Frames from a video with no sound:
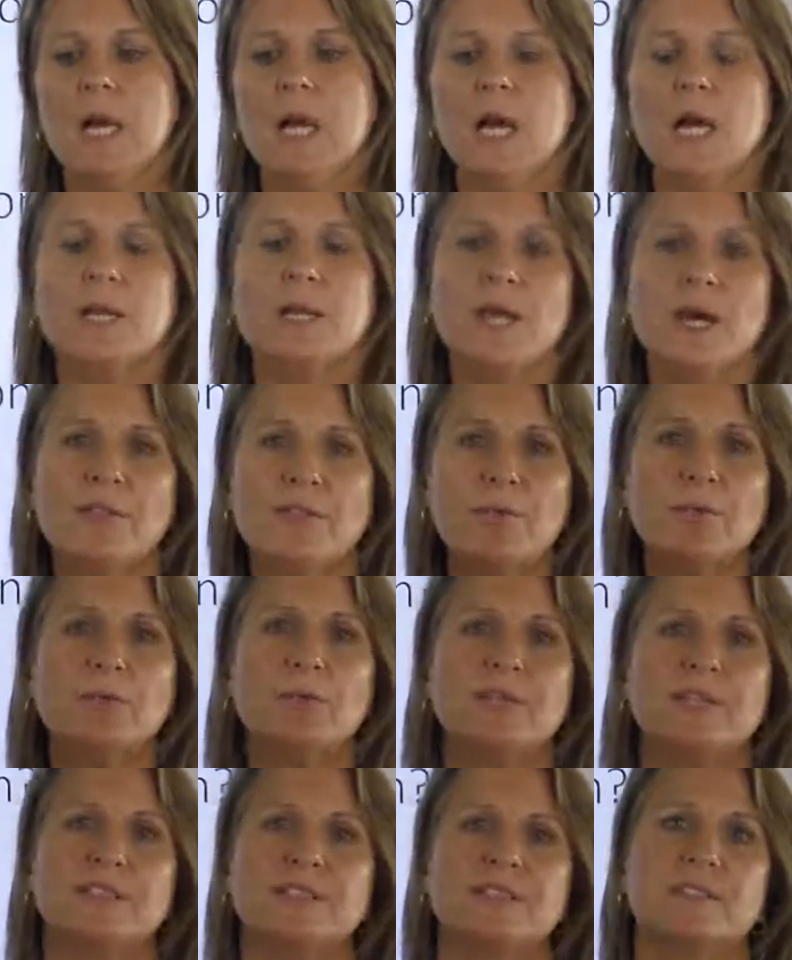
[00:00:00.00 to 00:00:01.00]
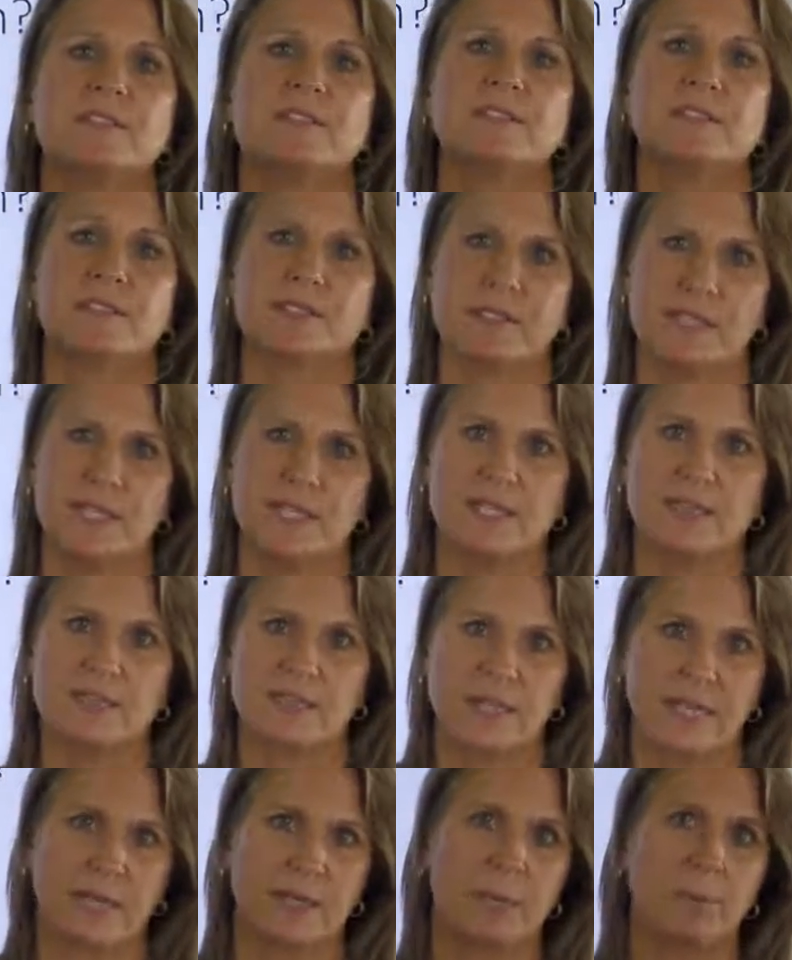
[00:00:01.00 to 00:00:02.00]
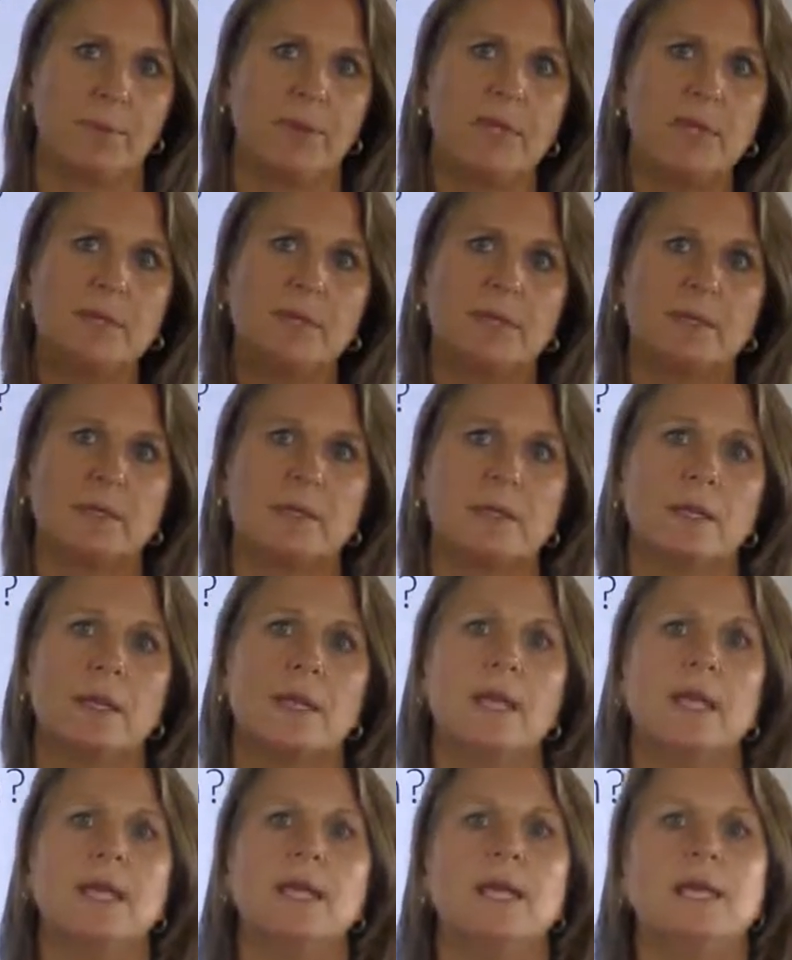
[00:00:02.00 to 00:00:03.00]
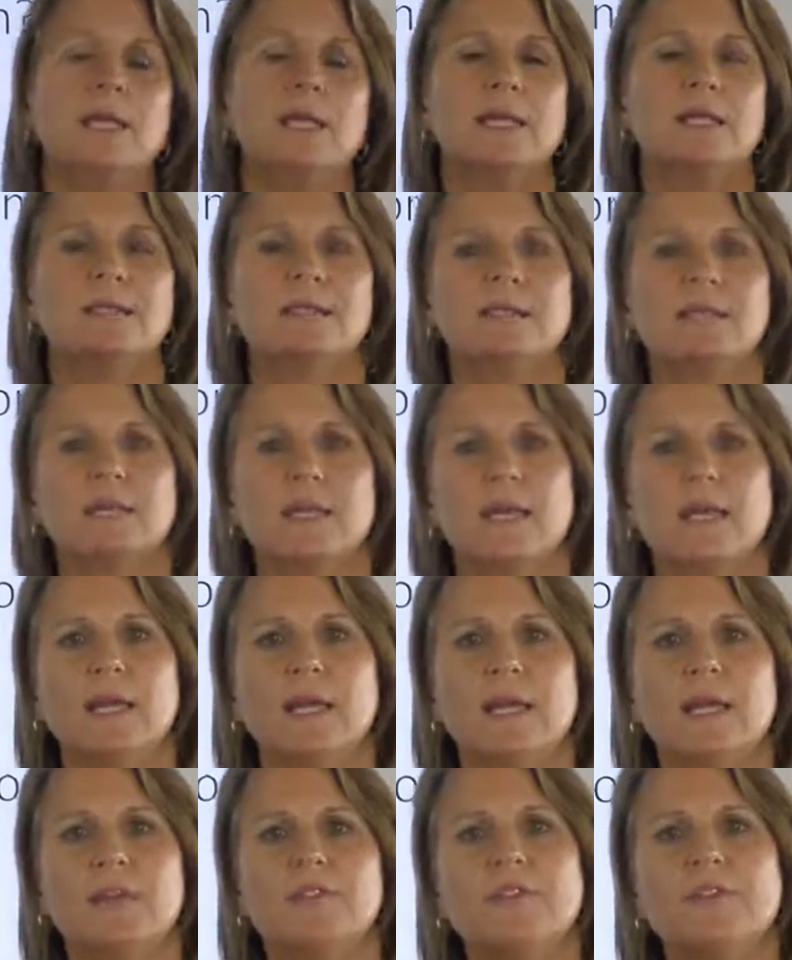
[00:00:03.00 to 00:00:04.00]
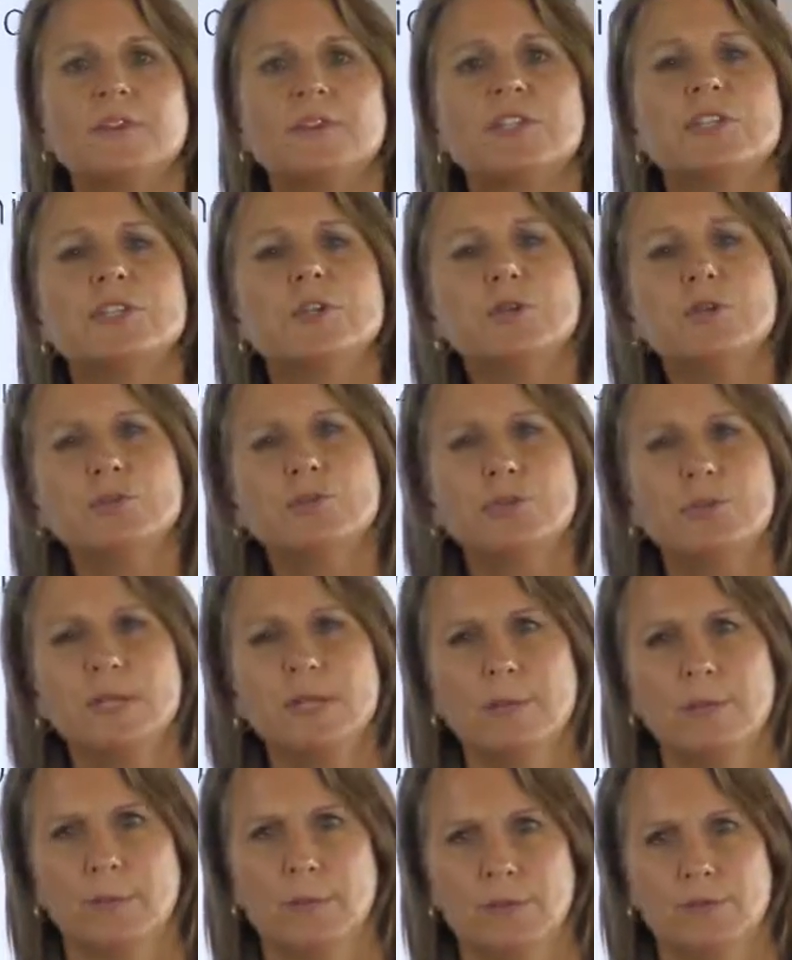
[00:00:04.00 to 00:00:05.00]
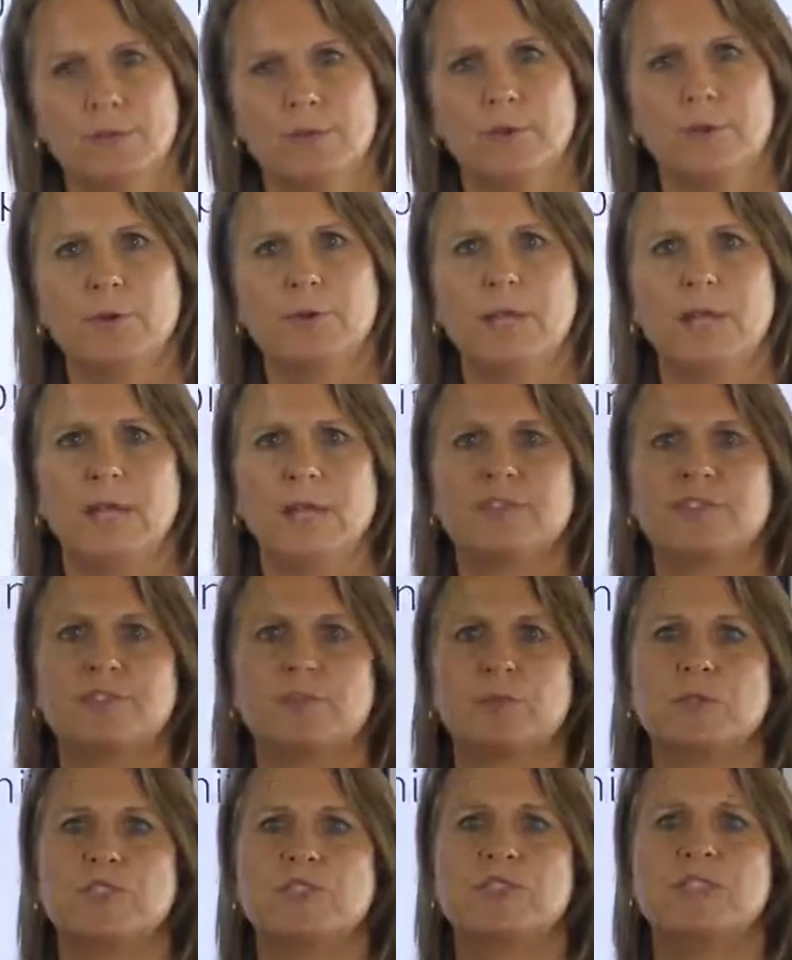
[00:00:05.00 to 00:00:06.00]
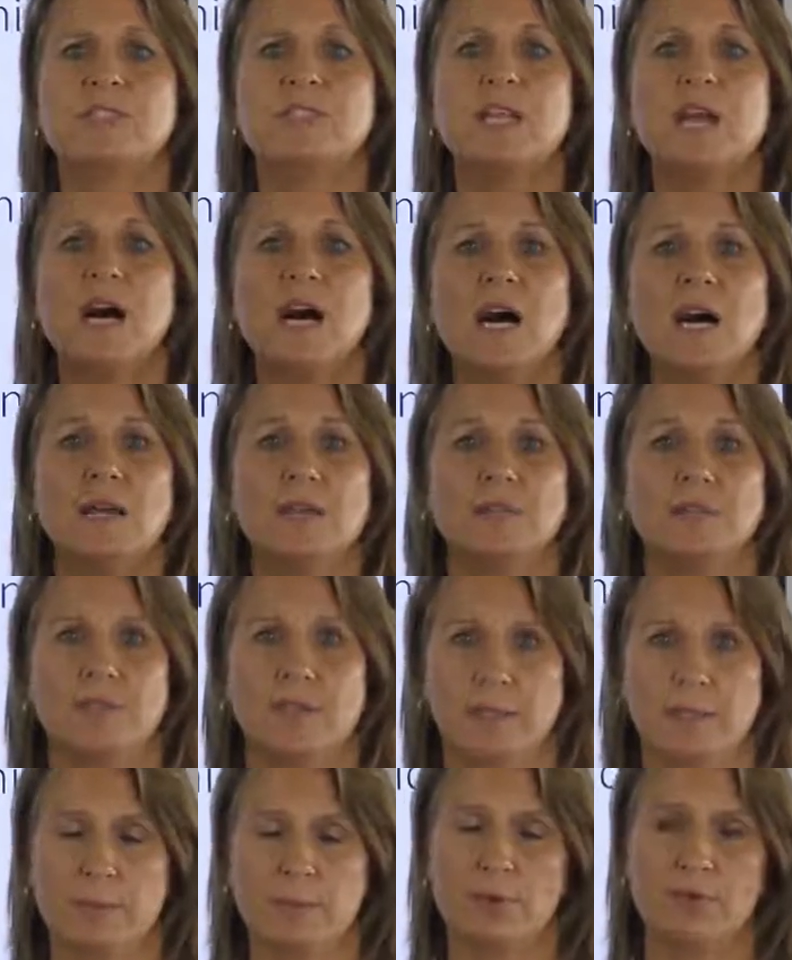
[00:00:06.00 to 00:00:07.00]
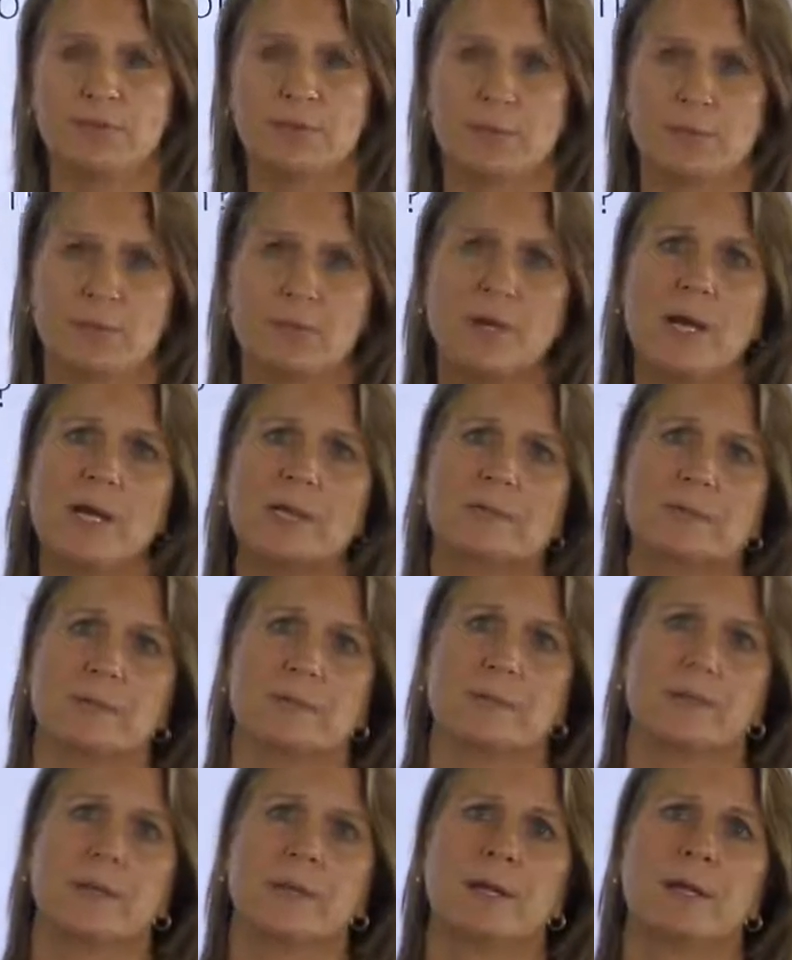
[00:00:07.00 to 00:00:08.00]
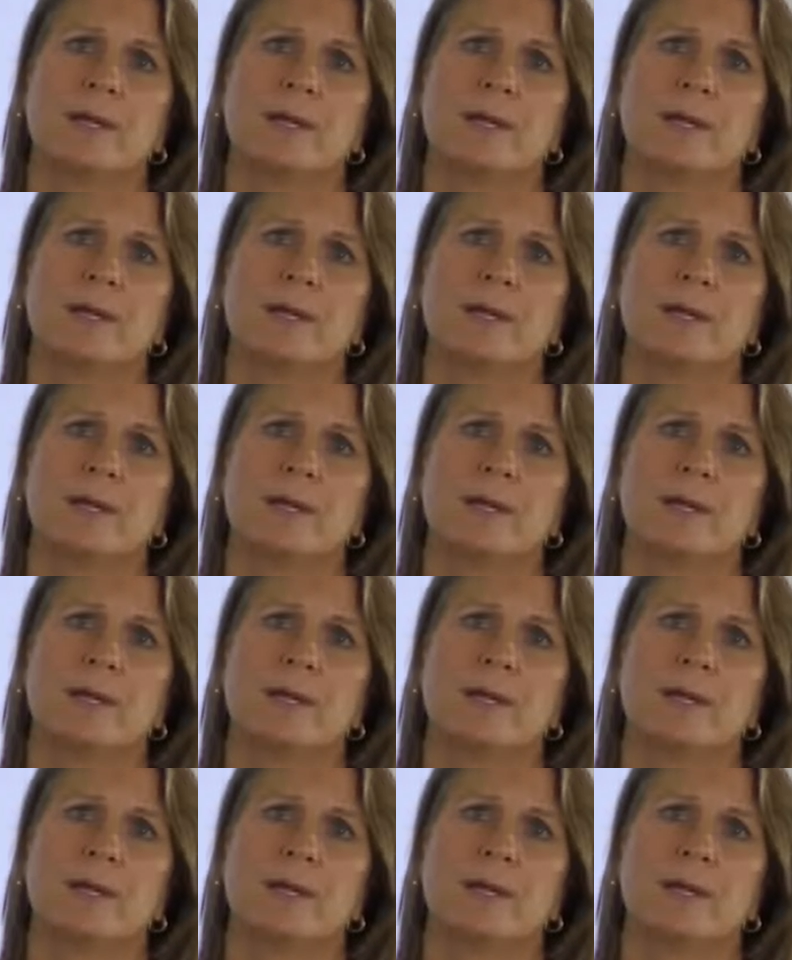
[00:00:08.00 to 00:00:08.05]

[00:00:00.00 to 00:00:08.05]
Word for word: Another reason to seek a second opinion is if there's a new treatment for your cancer which is not available from your doctor.